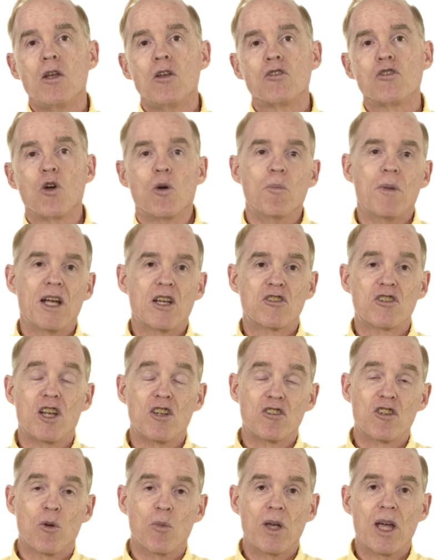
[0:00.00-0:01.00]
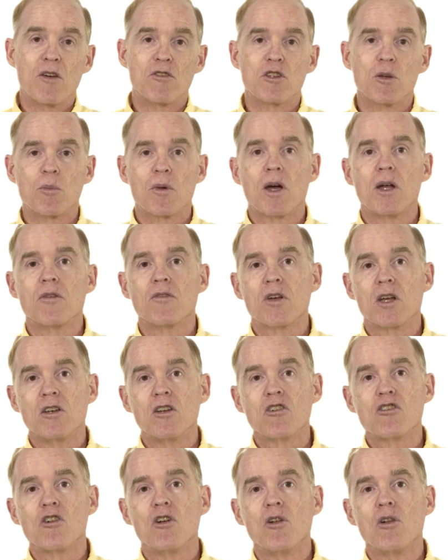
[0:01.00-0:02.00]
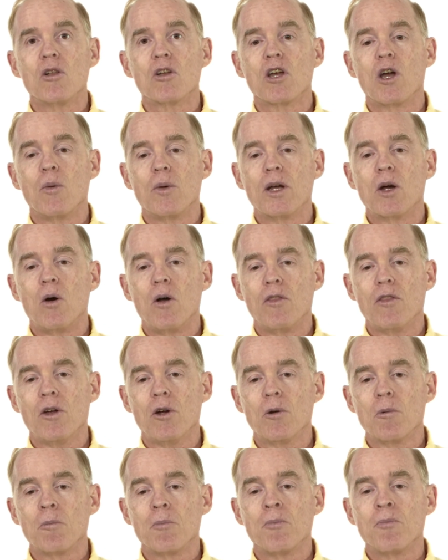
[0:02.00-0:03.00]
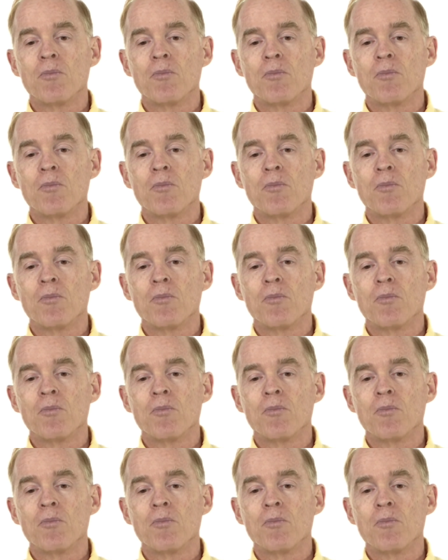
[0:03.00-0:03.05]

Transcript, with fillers: So it makes sense that we have some kind of conditional going on there.